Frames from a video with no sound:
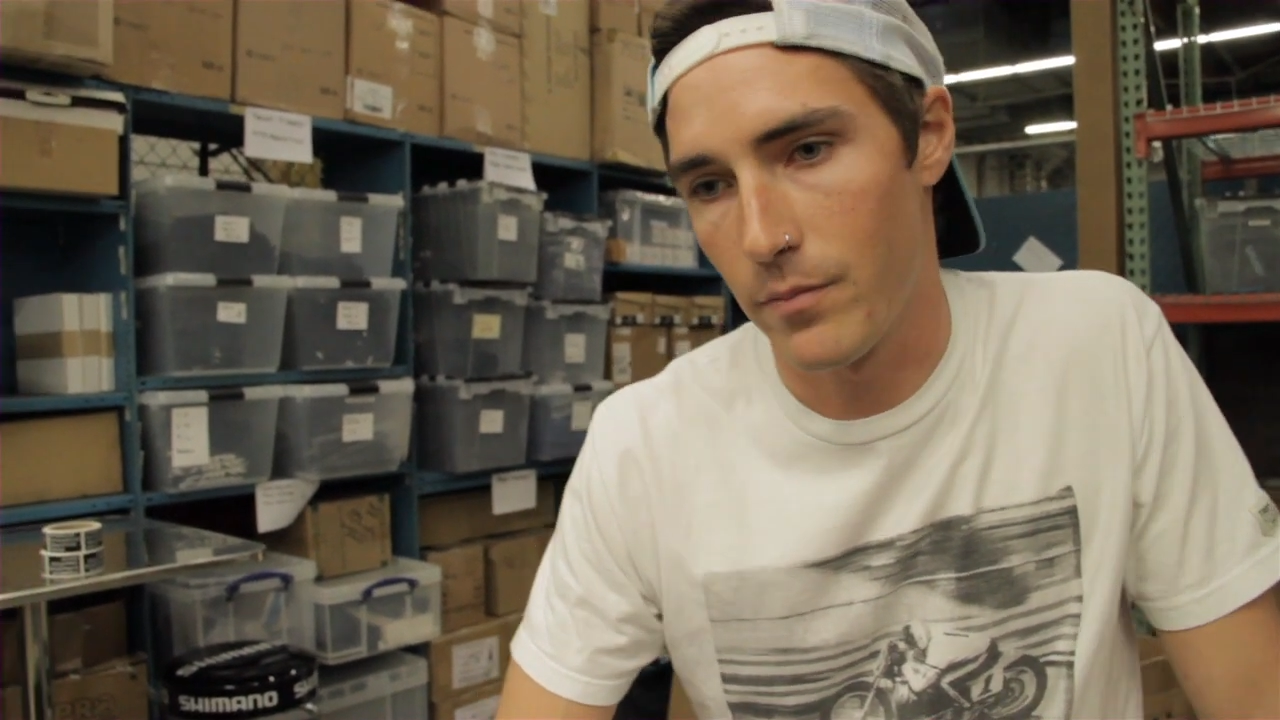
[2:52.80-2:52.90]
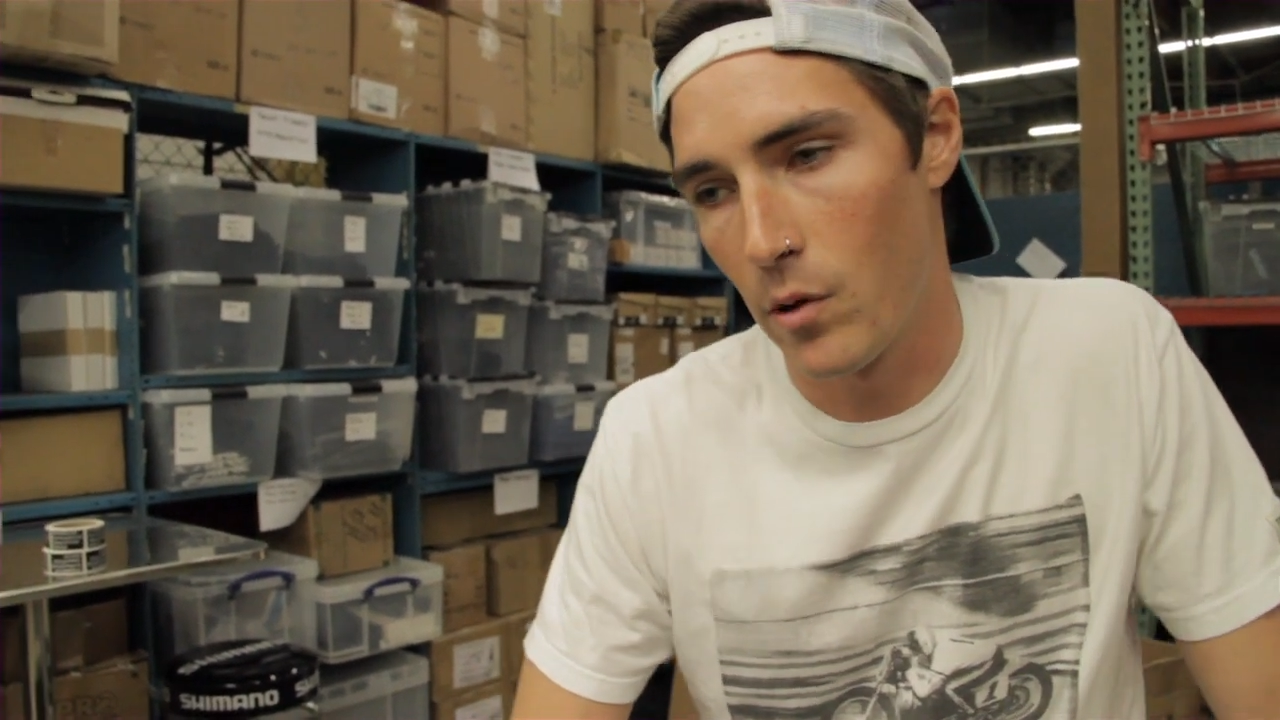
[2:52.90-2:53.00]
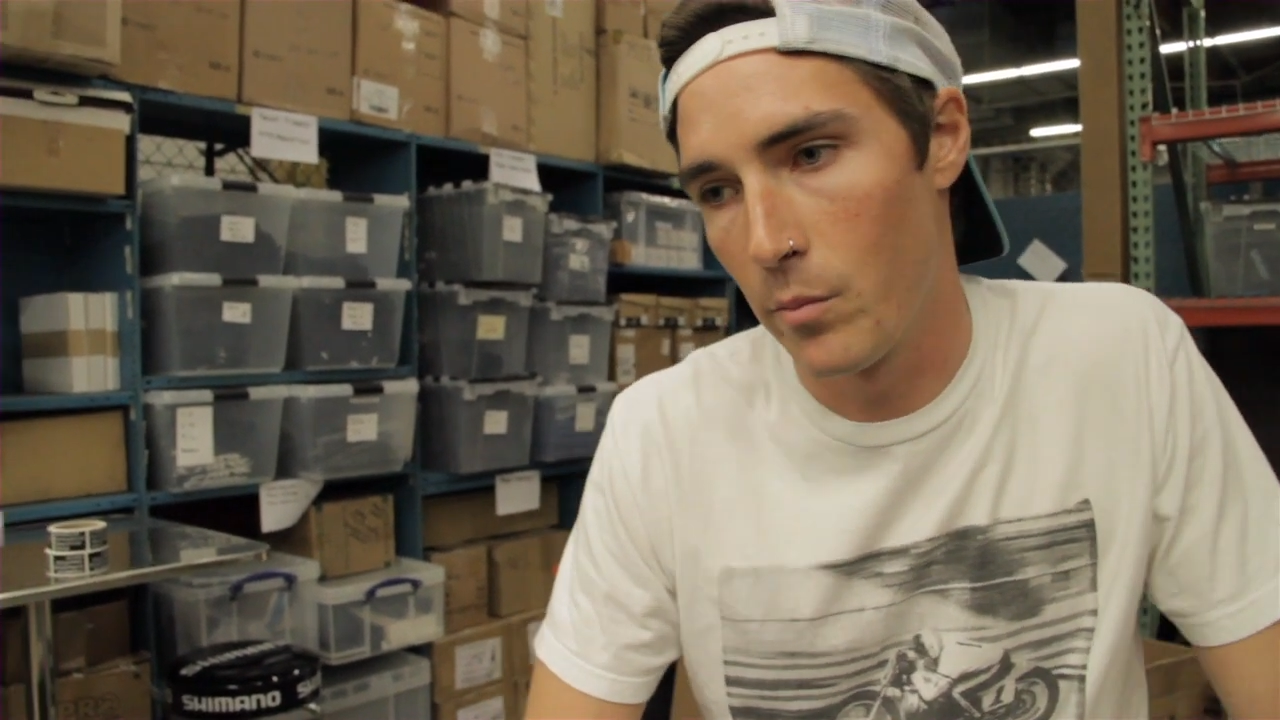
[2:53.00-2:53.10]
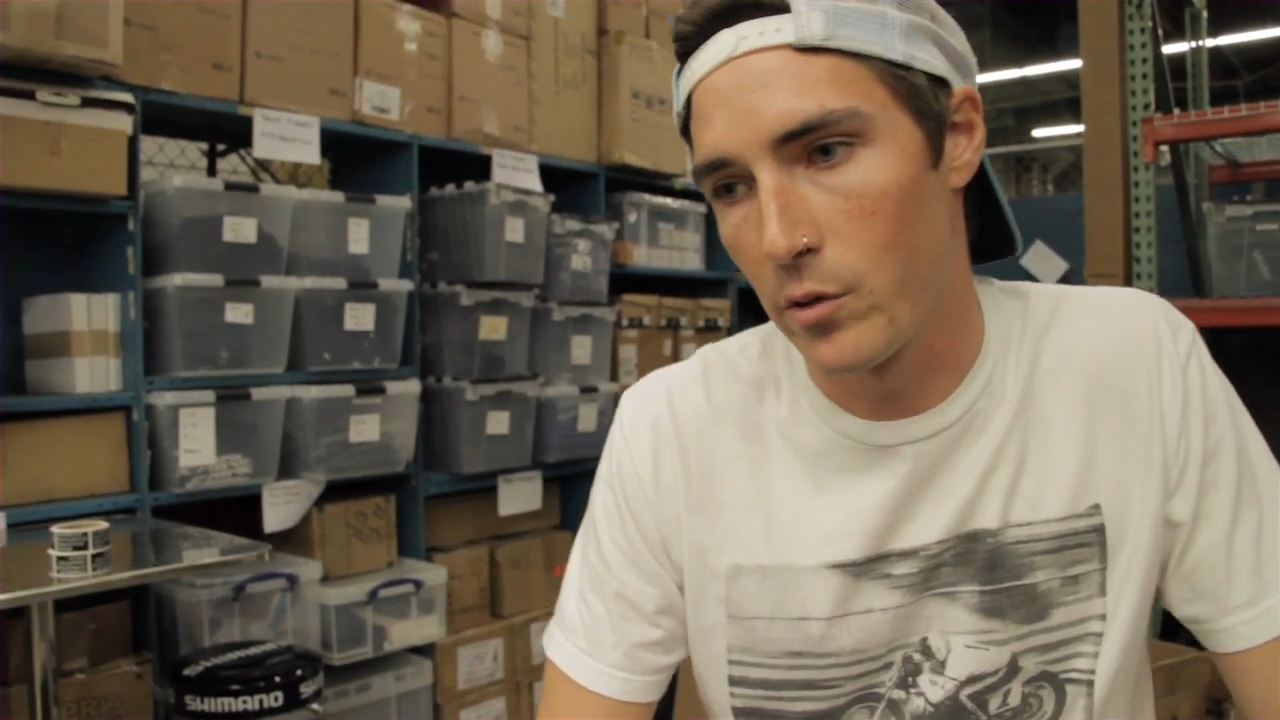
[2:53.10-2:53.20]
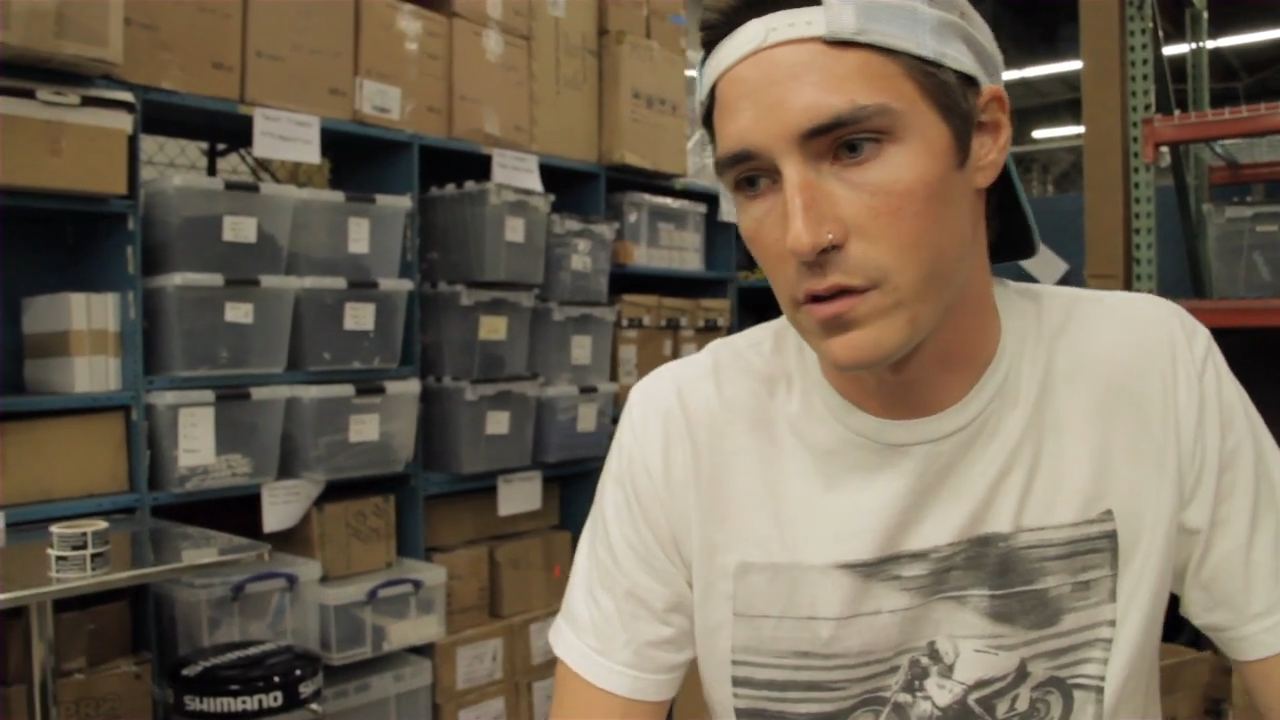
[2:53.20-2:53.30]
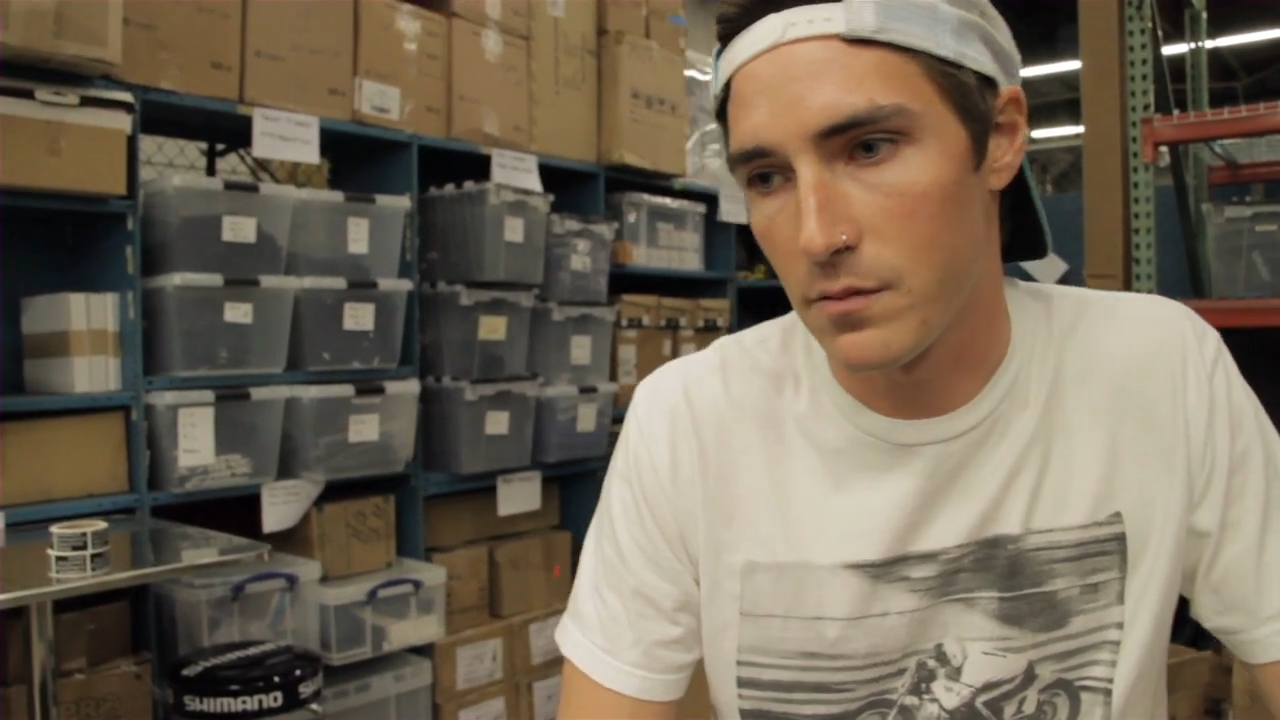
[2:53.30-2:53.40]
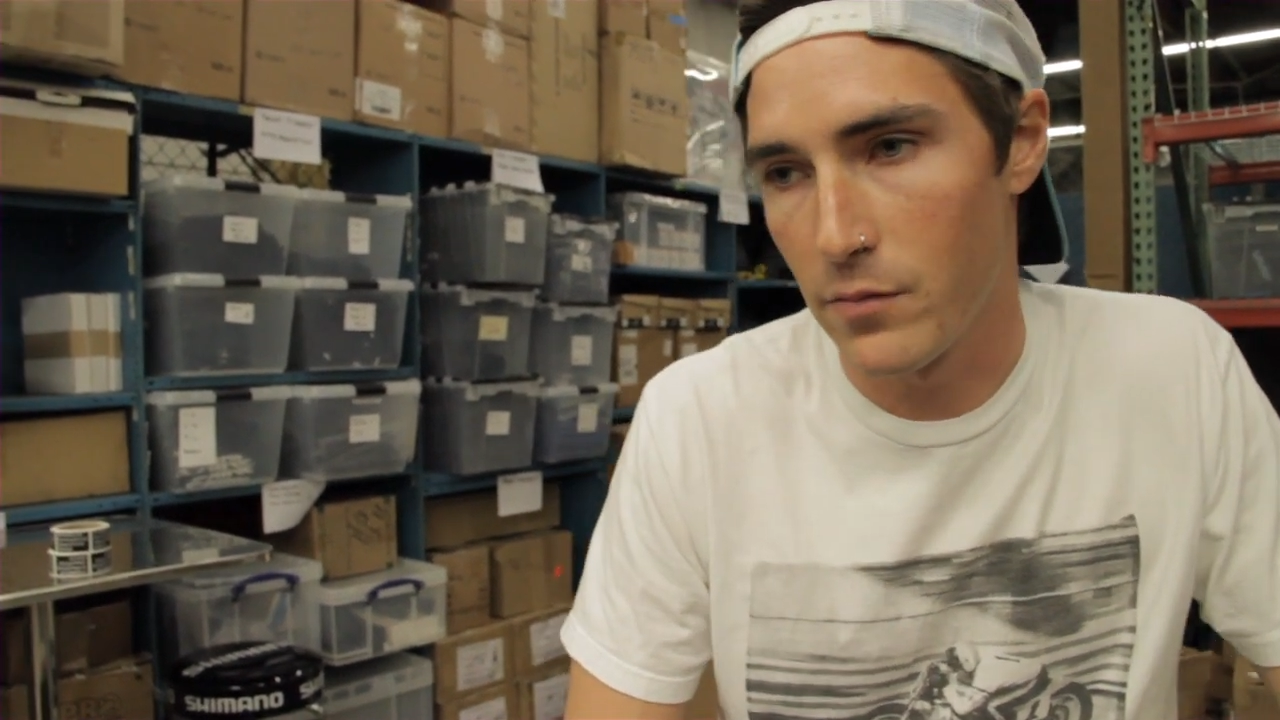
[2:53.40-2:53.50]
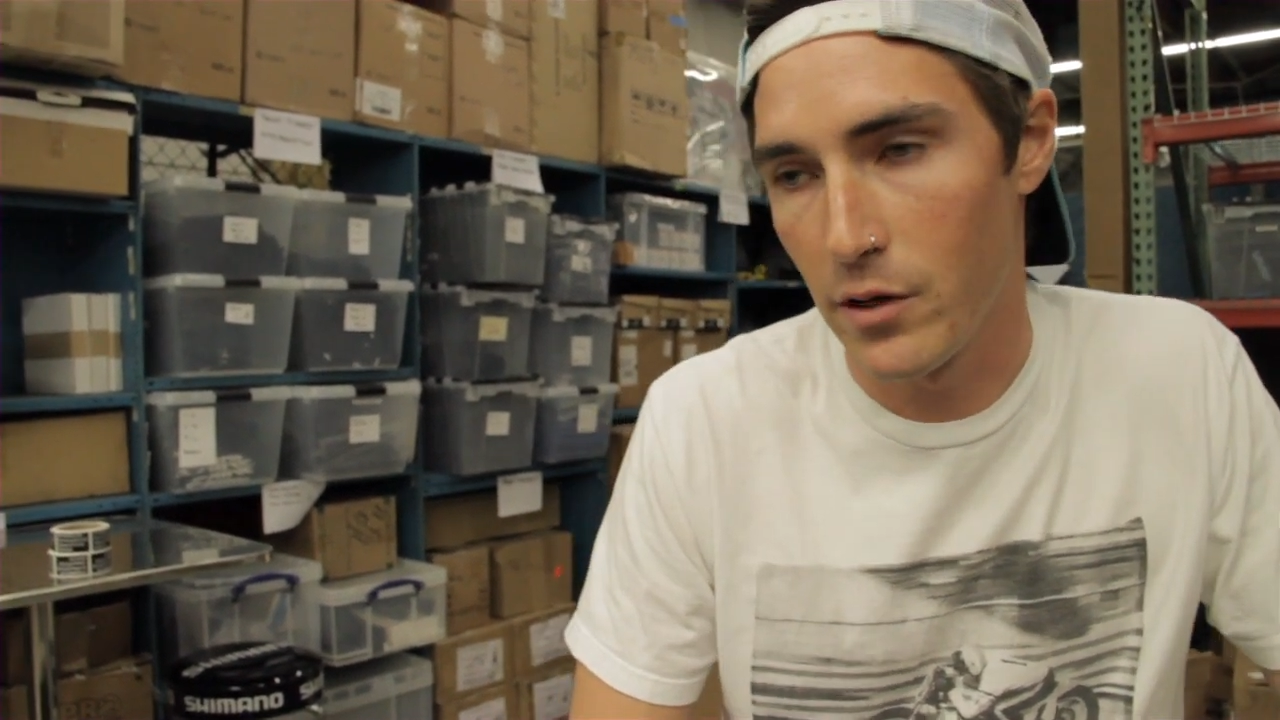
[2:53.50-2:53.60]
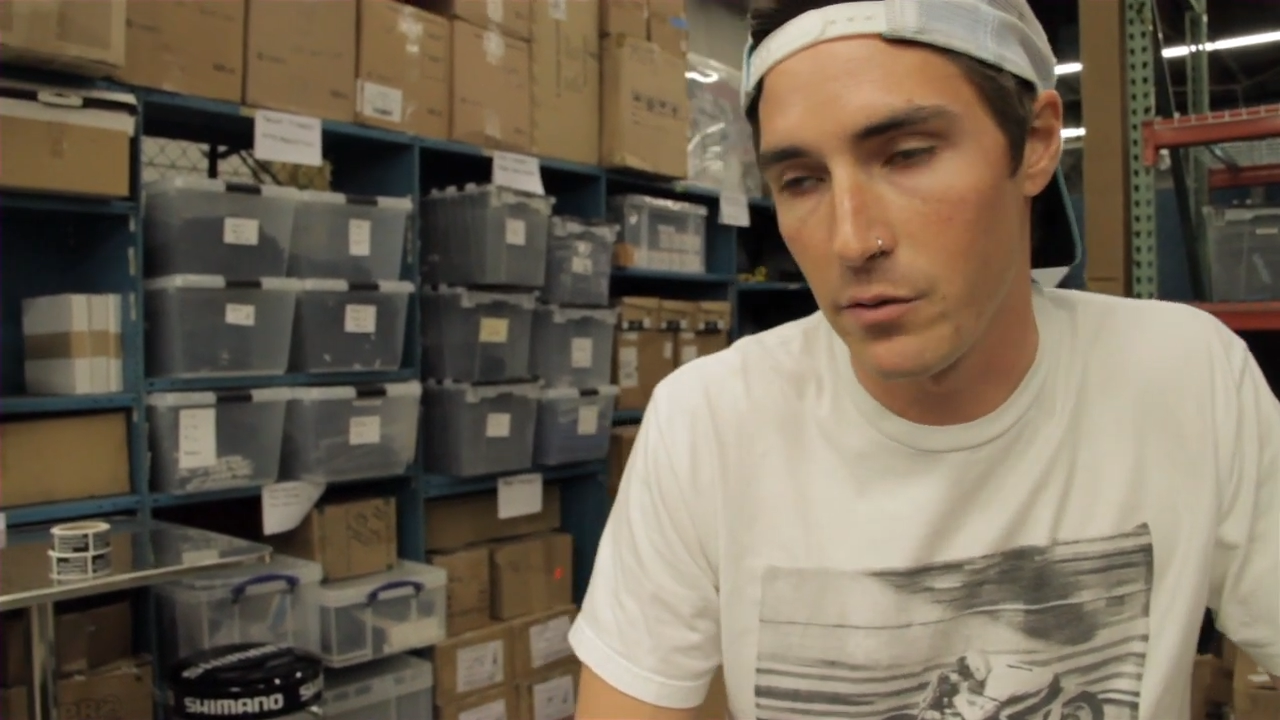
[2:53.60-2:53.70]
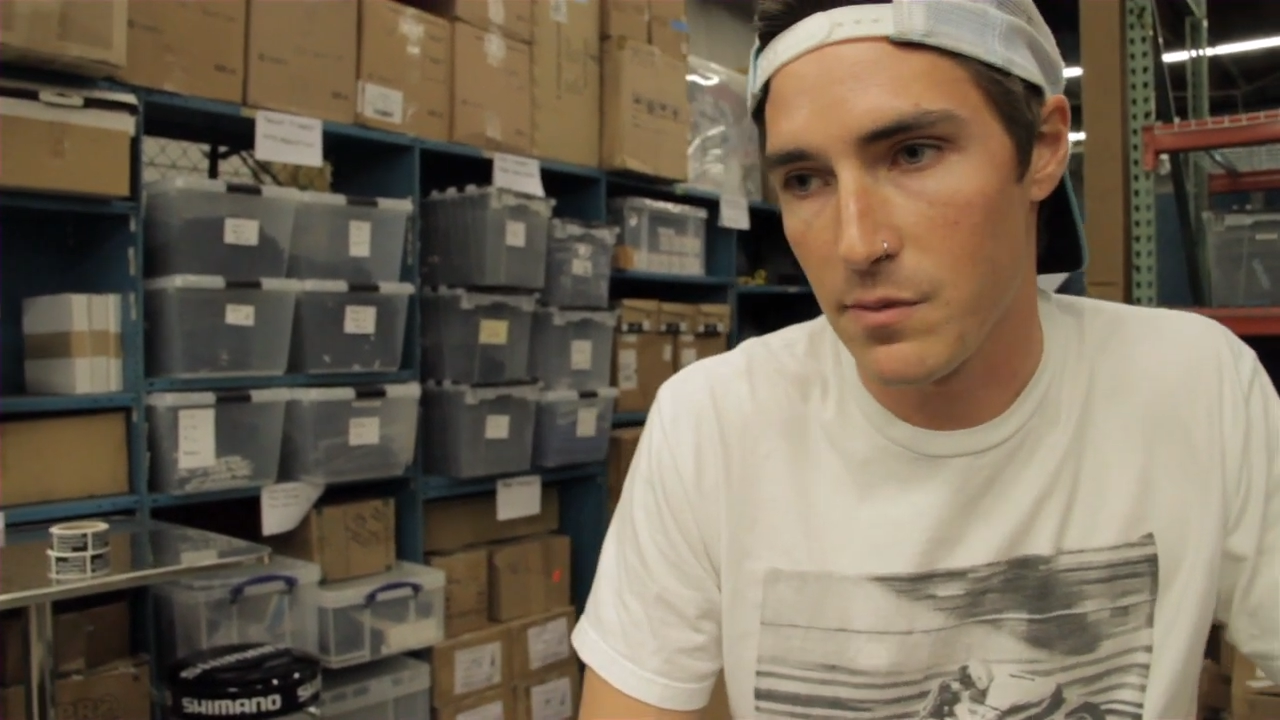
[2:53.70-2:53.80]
almost, you know,